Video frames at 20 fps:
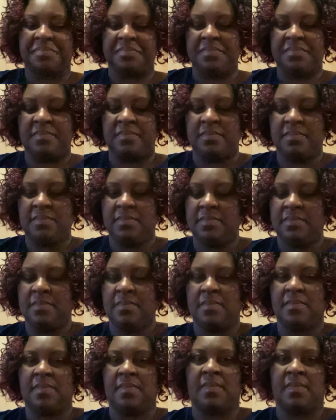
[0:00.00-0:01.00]

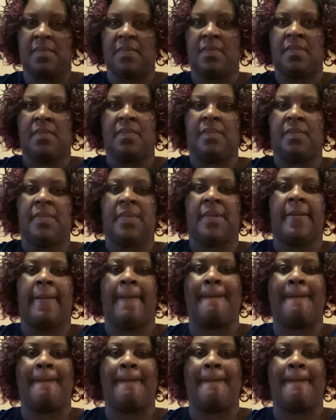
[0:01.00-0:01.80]
Nobody speaks.